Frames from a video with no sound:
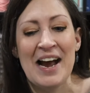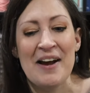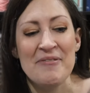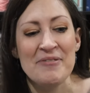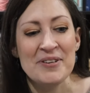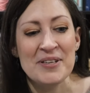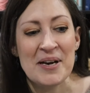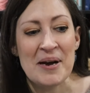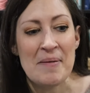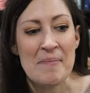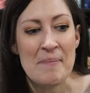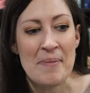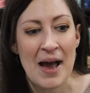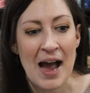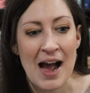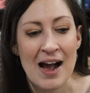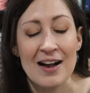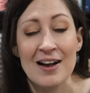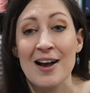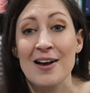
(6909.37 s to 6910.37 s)
I will come
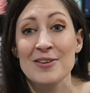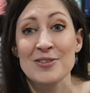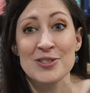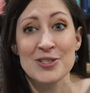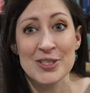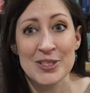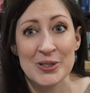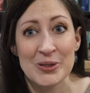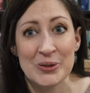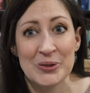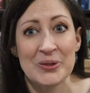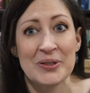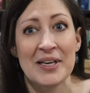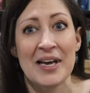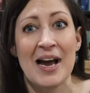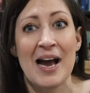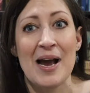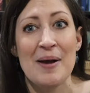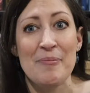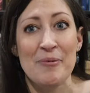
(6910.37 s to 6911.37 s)
back soon,
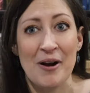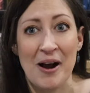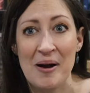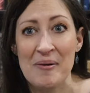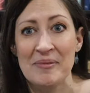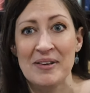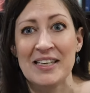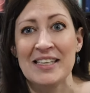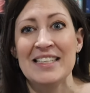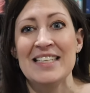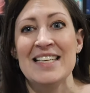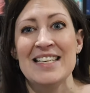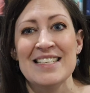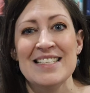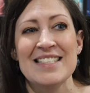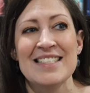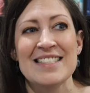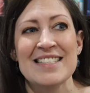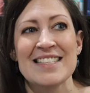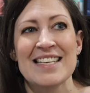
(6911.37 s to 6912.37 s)
I
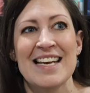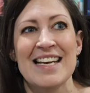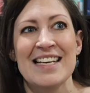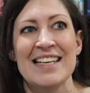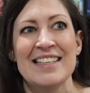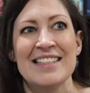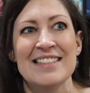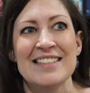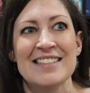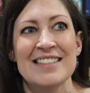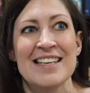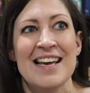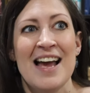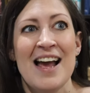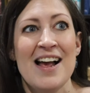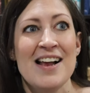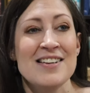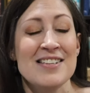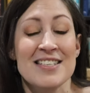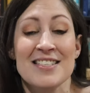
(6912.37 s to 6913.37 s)
promise, and
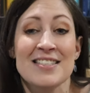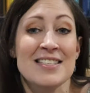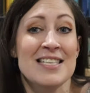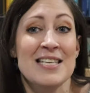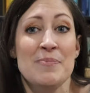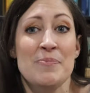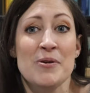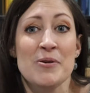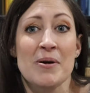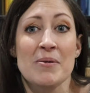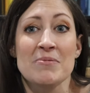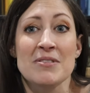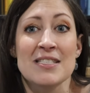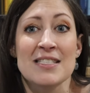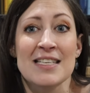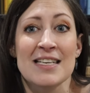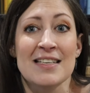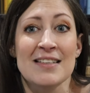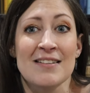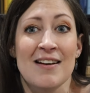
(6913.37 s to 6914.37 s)
just keep you up to
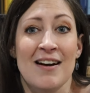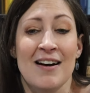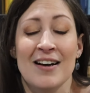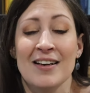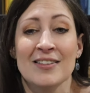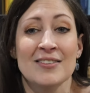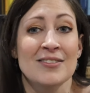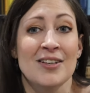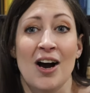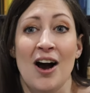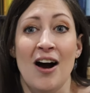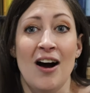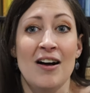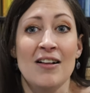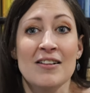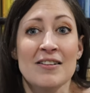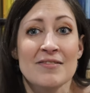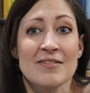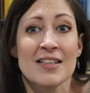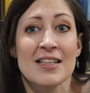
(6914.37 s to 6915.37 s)
date on
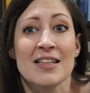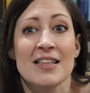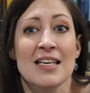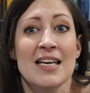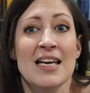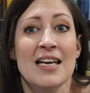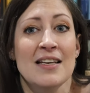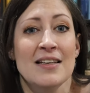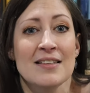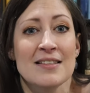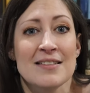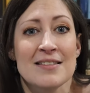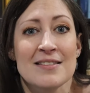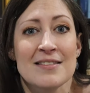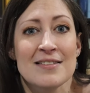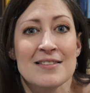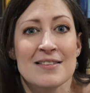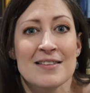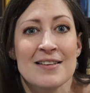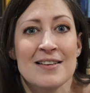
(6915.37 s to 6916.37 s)
all of the things
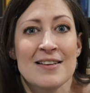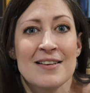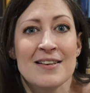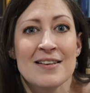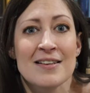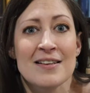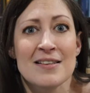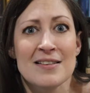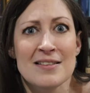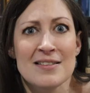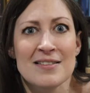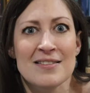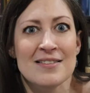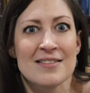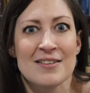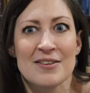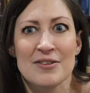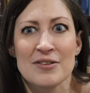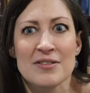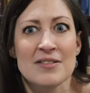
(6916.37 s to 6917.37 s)
because
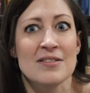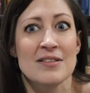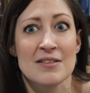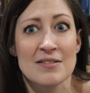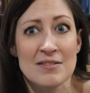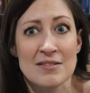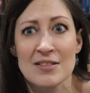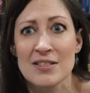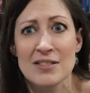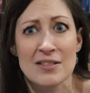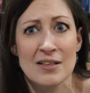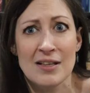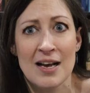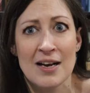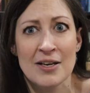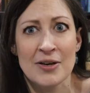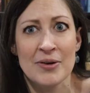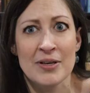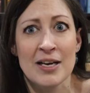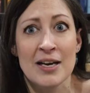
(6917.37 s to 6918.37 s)
there's there's just a
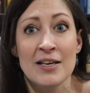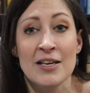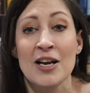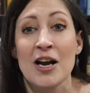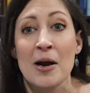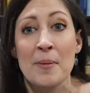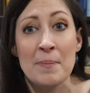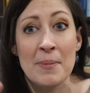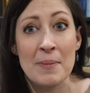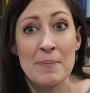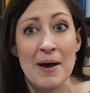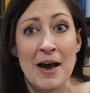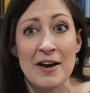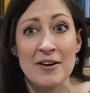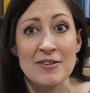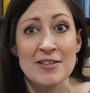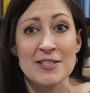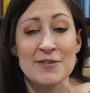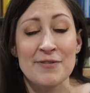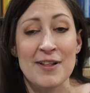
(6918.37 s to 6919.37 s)
lot going on here. My
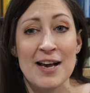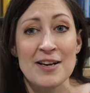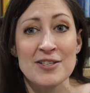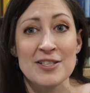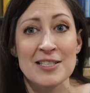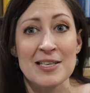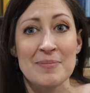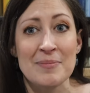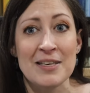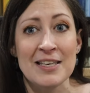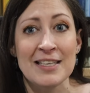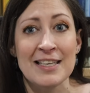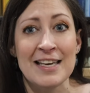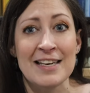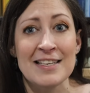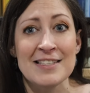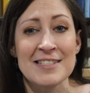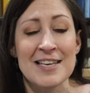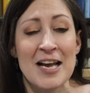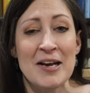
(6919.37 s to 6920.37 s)
battery's flashing at me again.
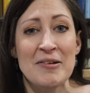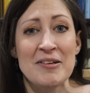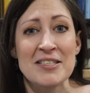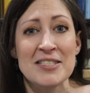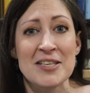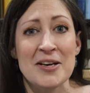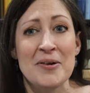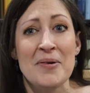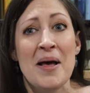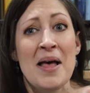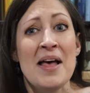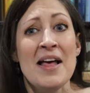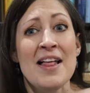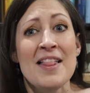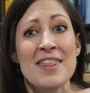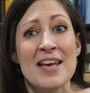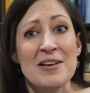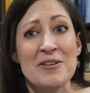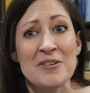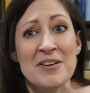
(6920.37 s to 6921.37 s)
It's angry. So
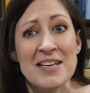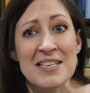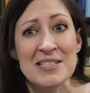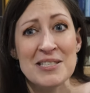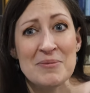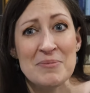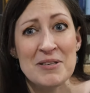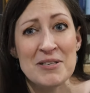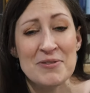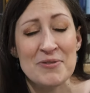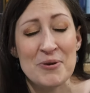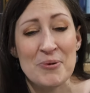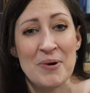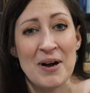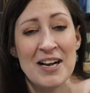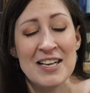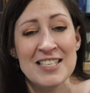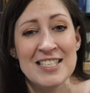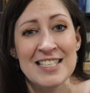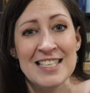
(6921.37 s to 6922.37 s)
thank you guys so much for
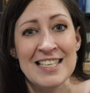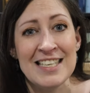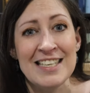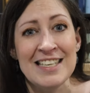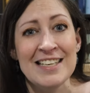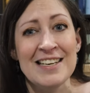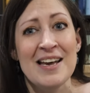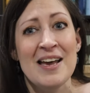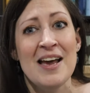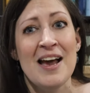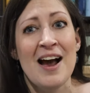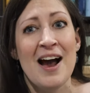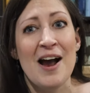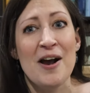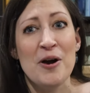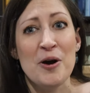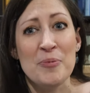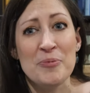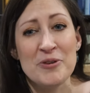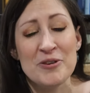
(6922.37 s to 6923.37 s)
watching. I
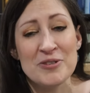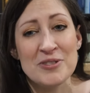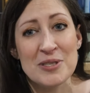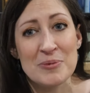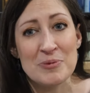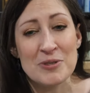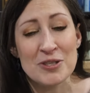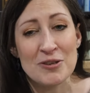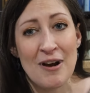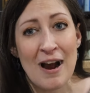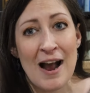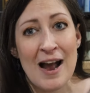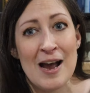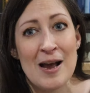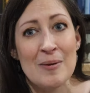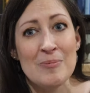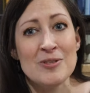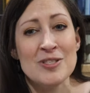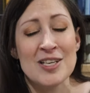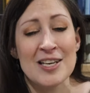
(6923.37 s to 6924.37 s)
hope you'll
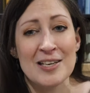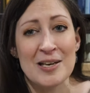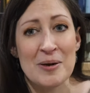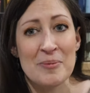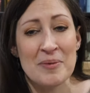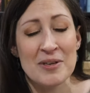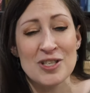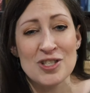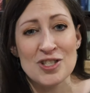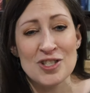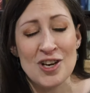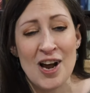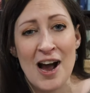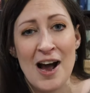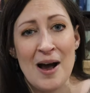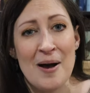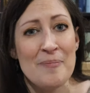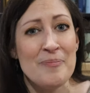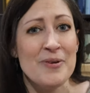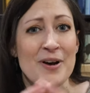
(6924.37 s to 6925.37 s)
subscribe, check out my
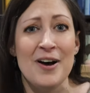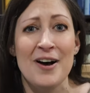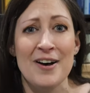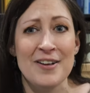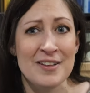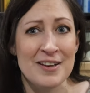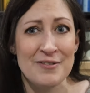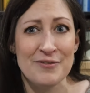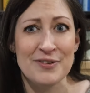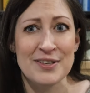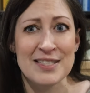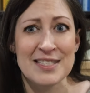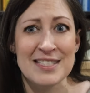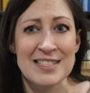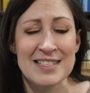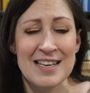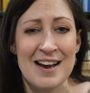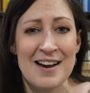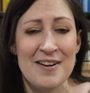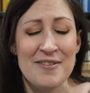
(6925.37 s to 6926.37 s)
shop, all that fun
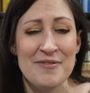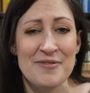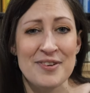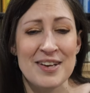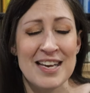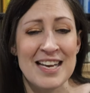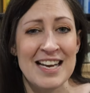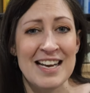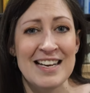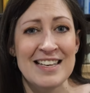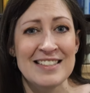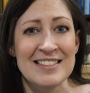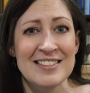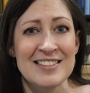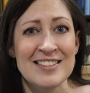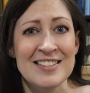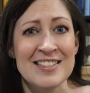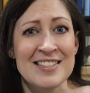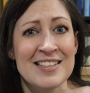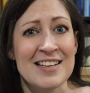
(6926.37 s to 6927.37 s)
stuff,
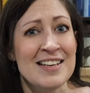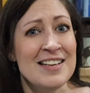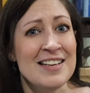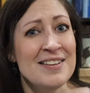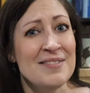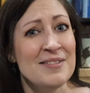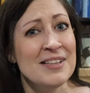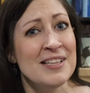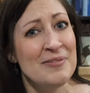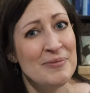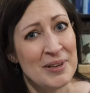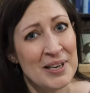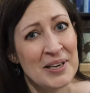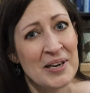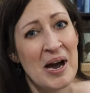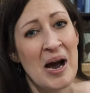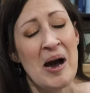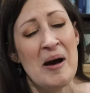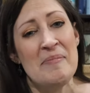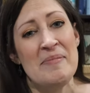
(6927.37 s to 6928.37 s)
and leave me a
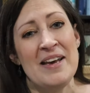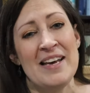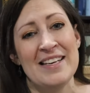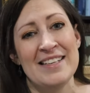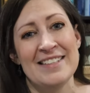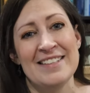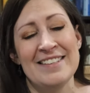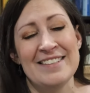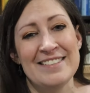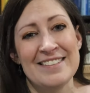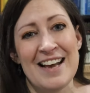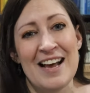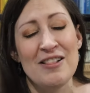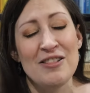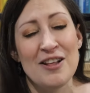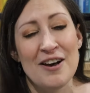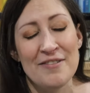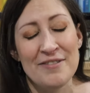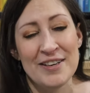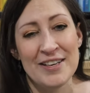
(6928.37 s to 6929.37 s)
comment. I
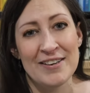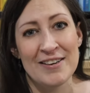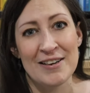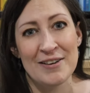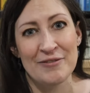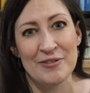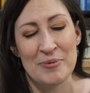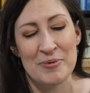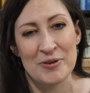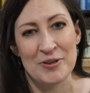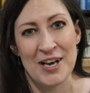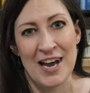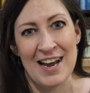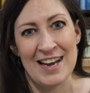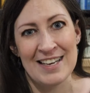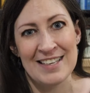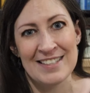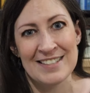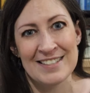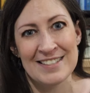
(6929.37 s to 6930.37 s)
love hearing from you
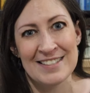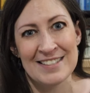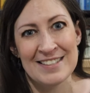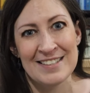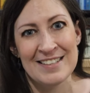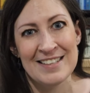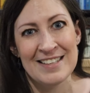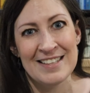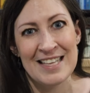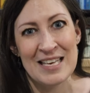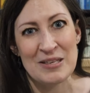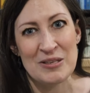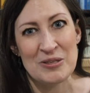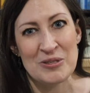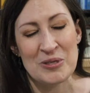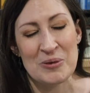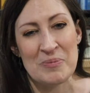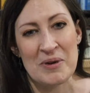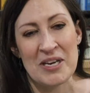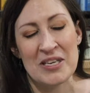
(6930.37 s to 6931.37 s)
guys. Thank you
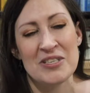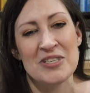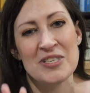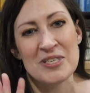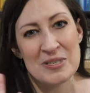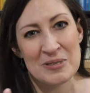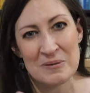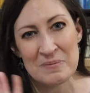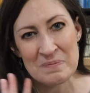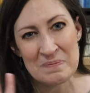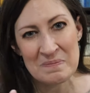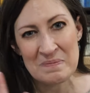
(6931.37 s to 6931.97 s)
so much.